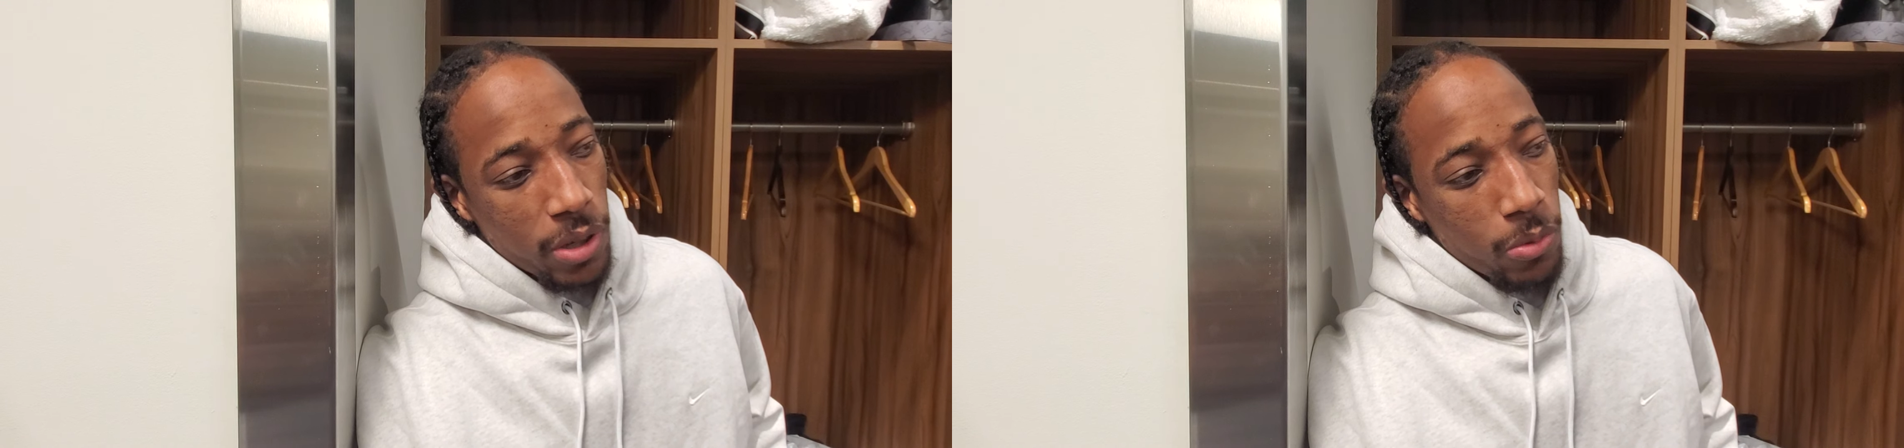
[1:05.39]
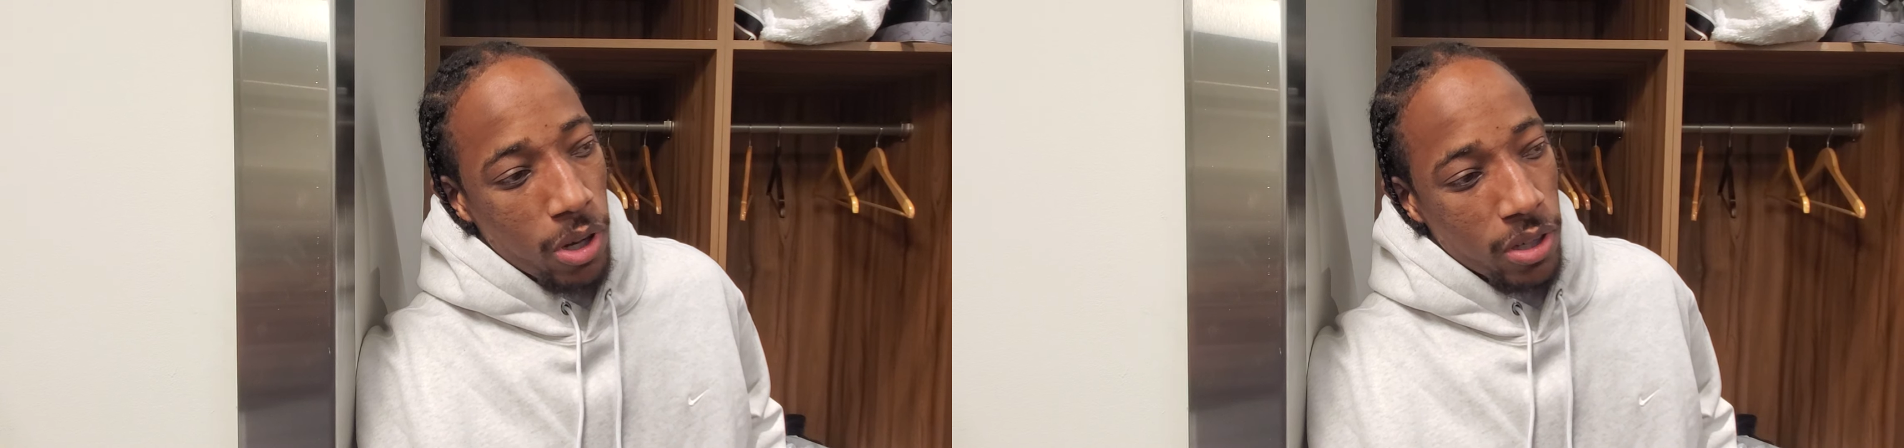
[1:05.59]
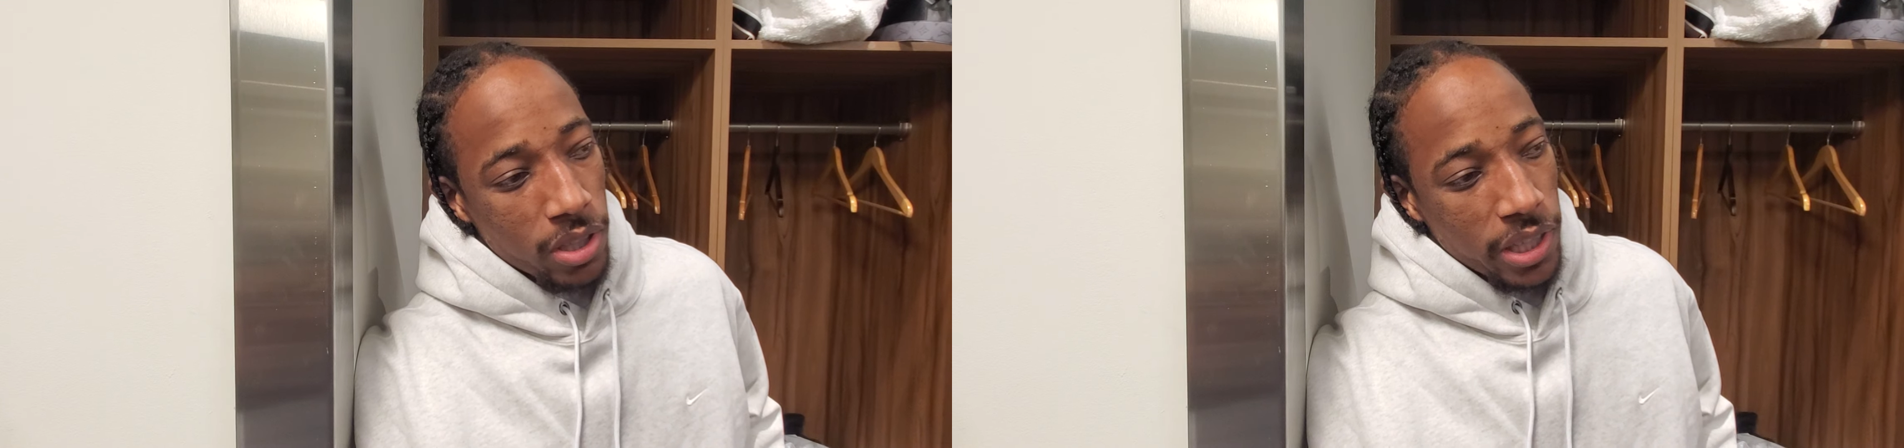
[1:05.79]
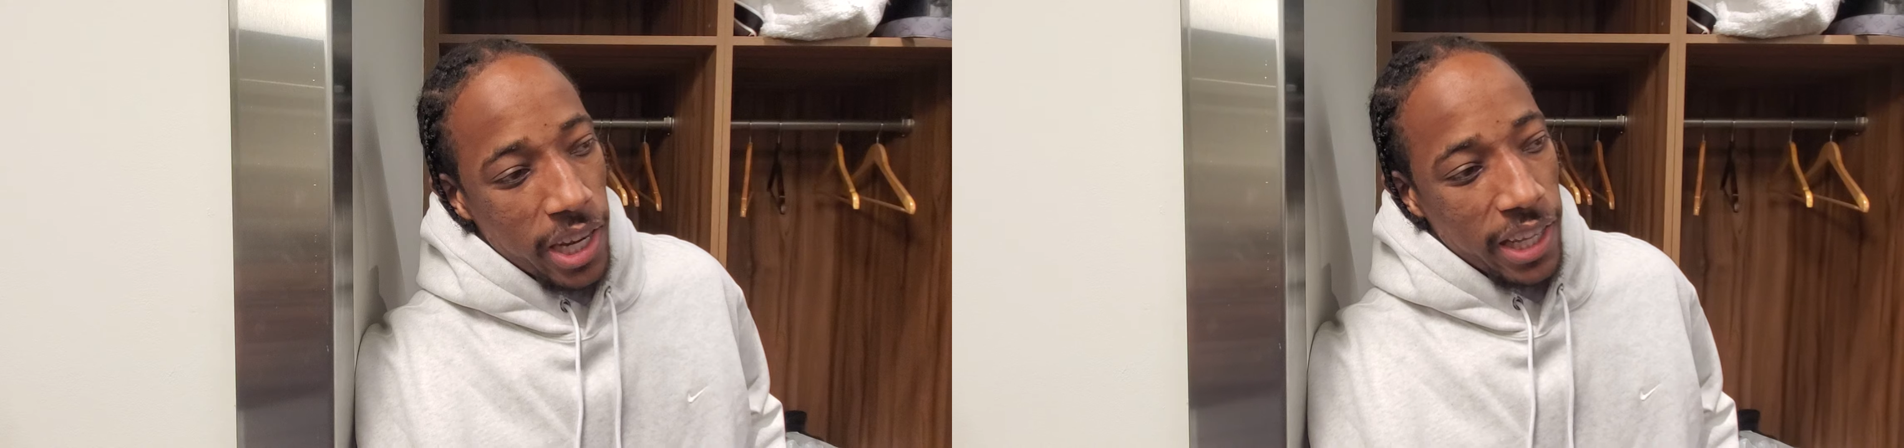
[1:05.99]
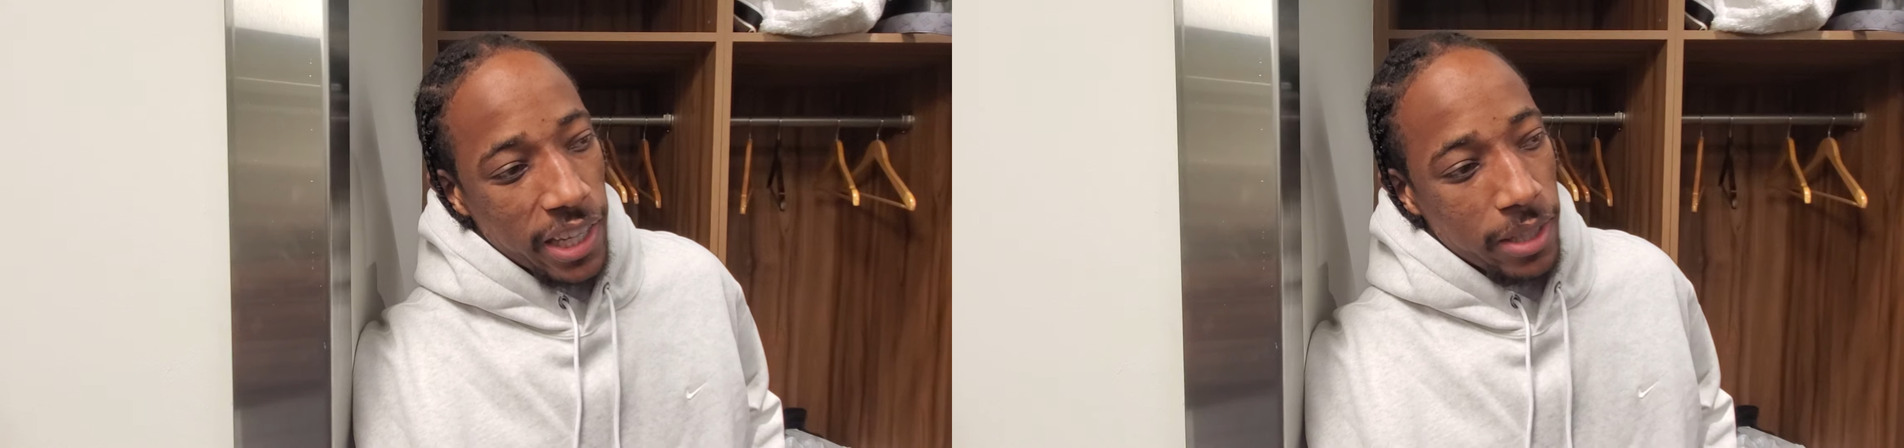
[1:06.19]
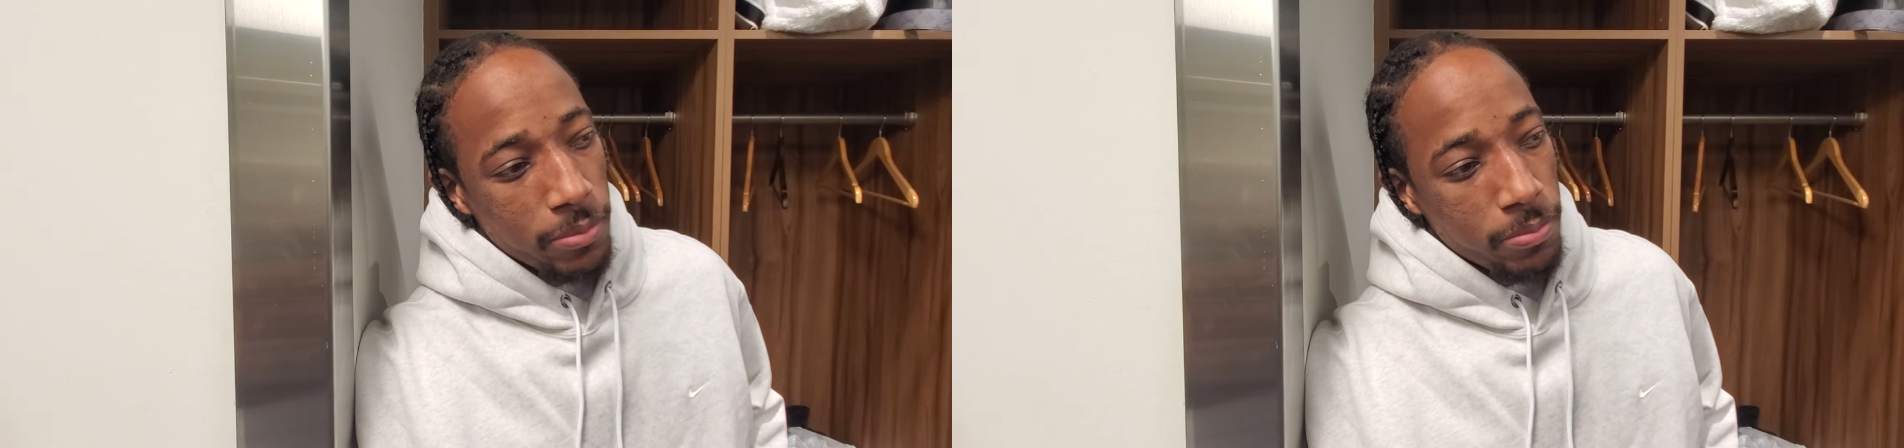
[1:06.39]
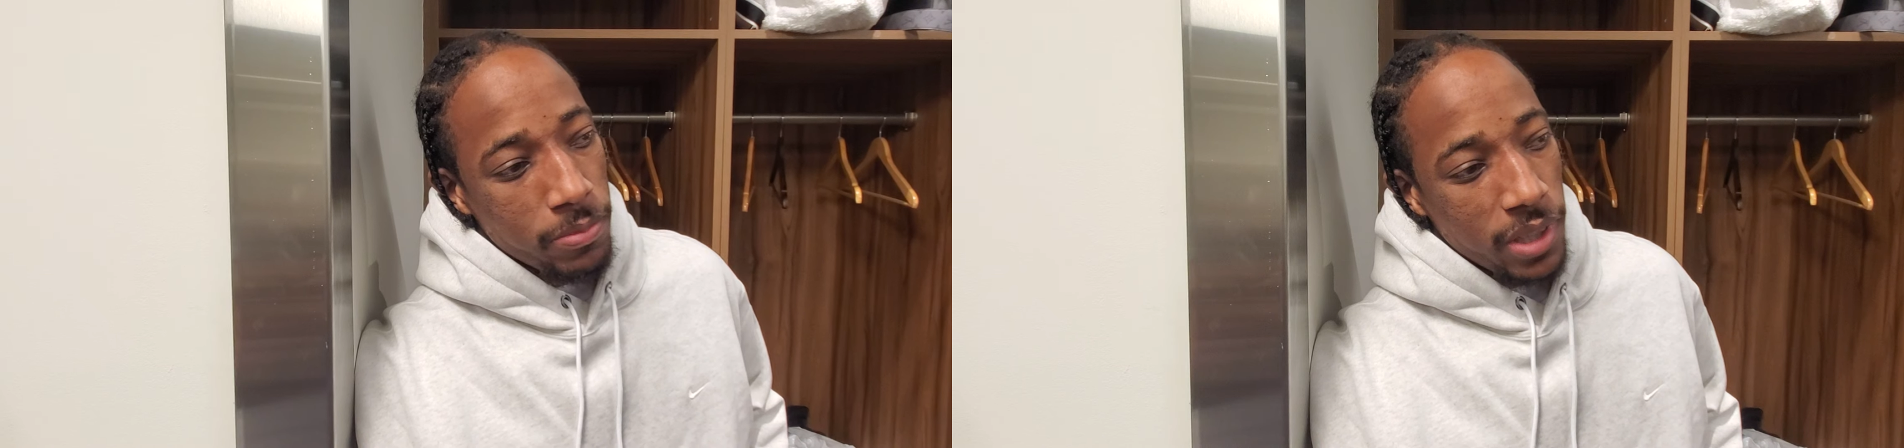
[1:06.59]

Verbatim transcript: their water and not get them,